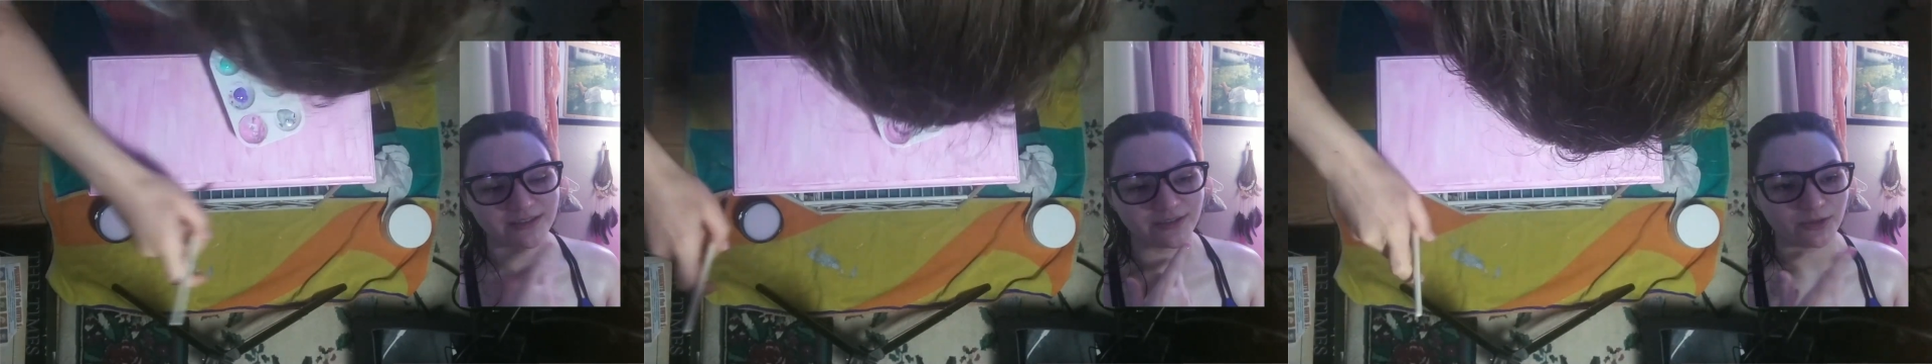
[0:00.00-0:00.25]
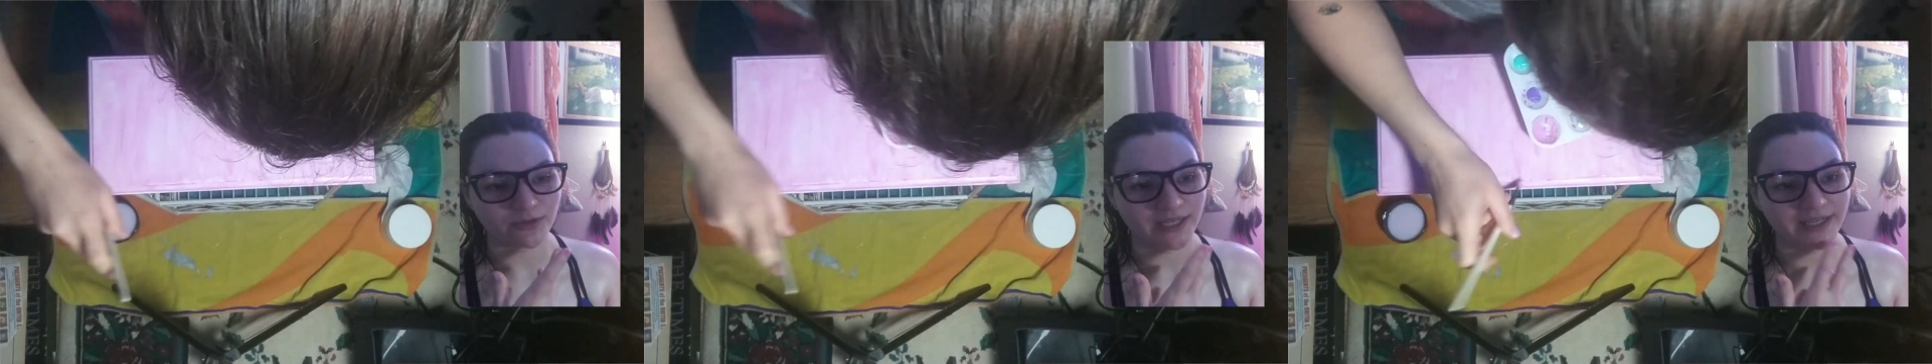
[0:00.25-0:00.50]

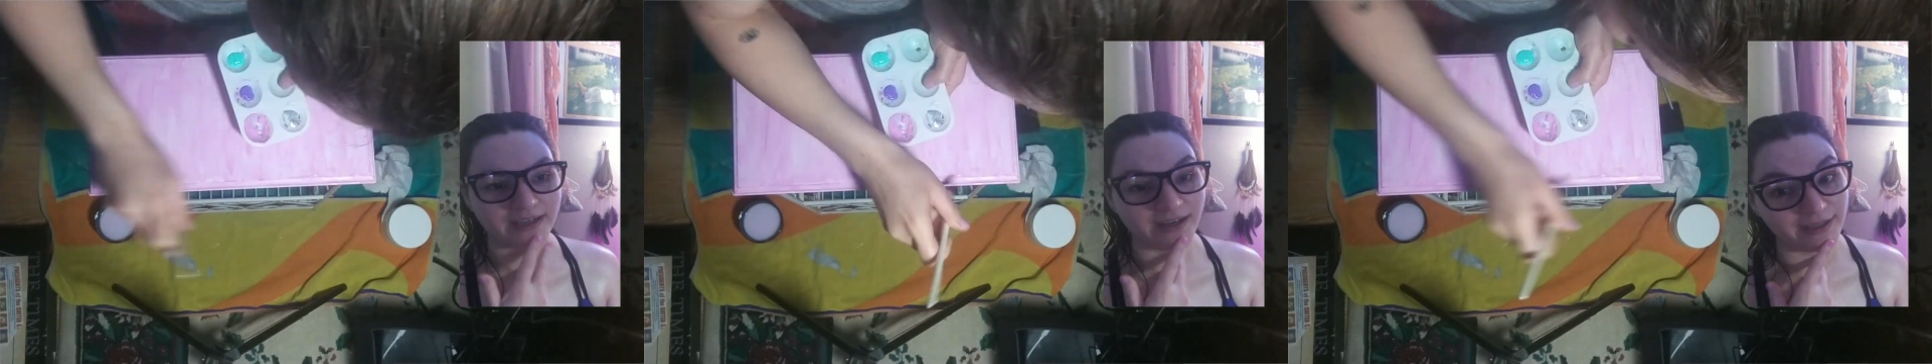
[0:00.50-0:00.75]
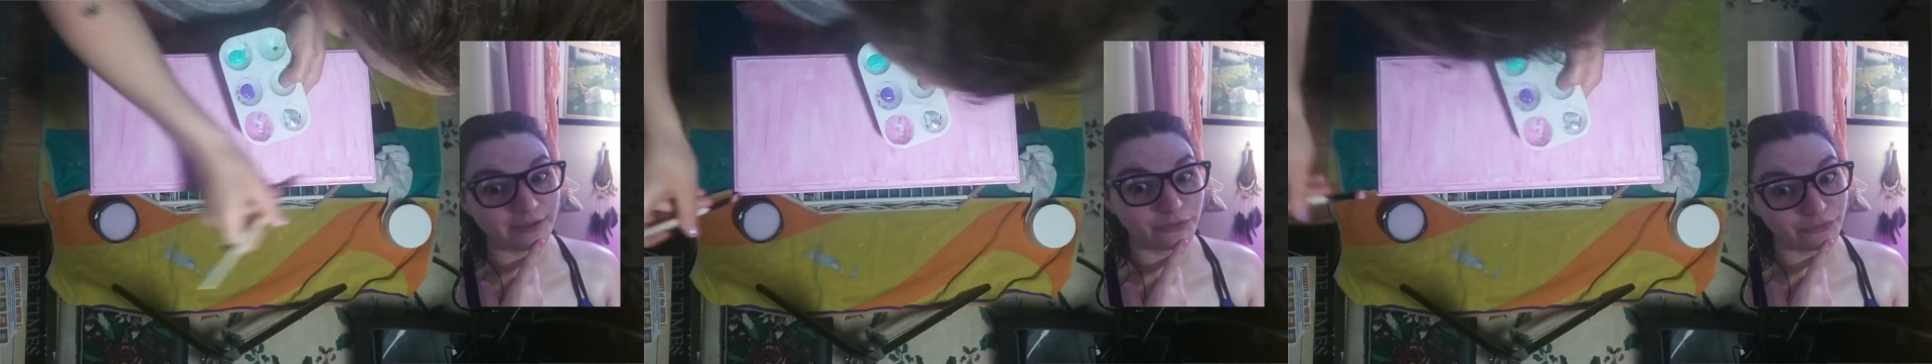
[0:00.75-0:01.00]
So, like, I
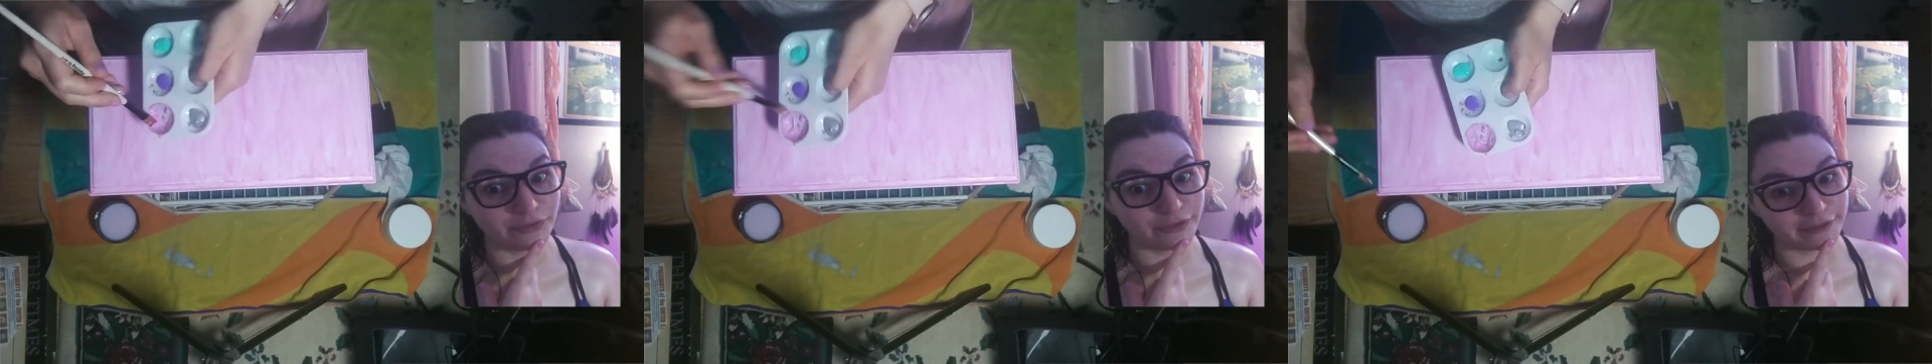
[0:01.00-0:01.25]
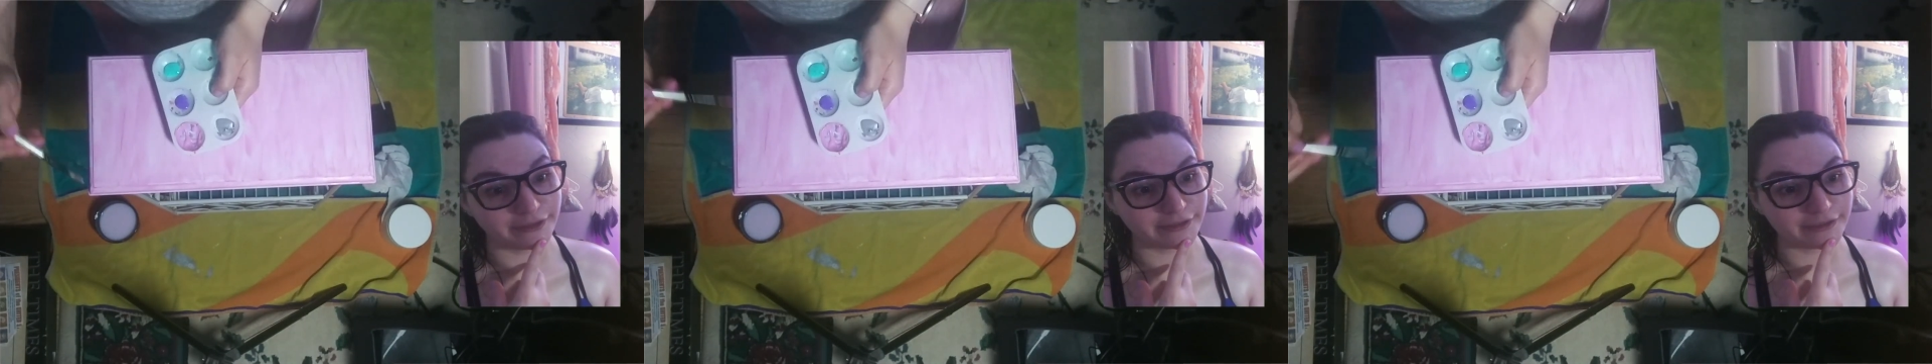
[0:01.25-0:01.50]
can do the
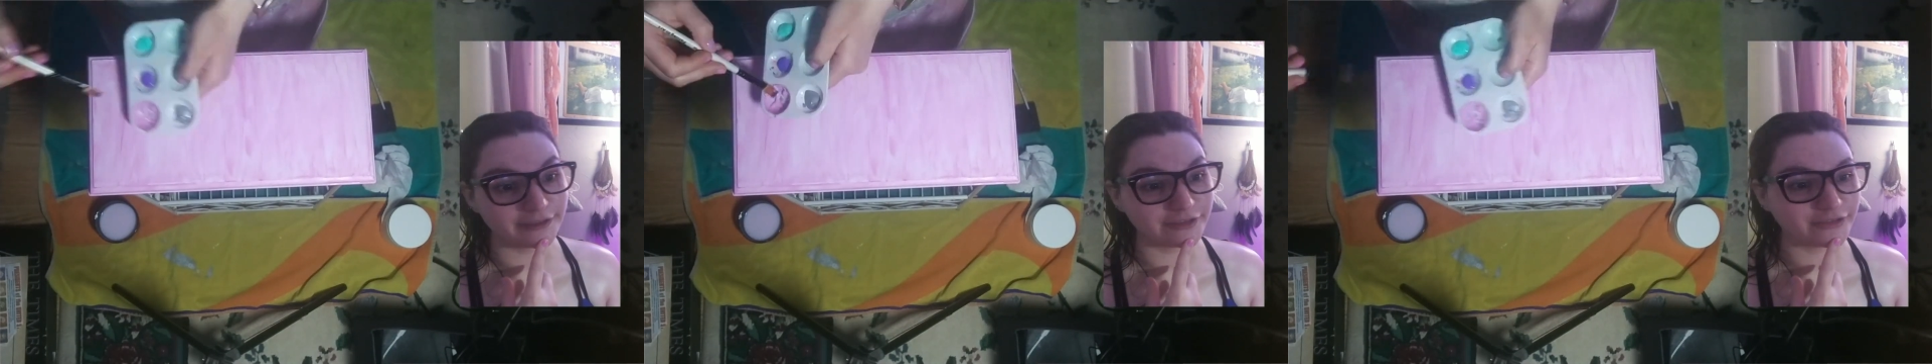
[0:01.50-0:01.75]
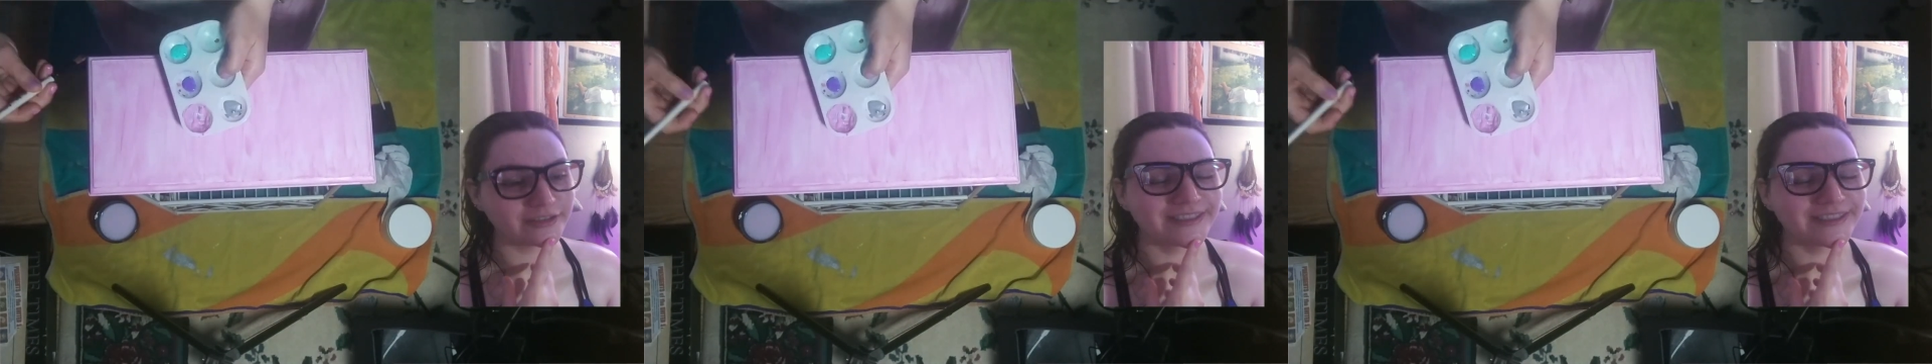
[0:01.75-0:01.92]
finishing touch.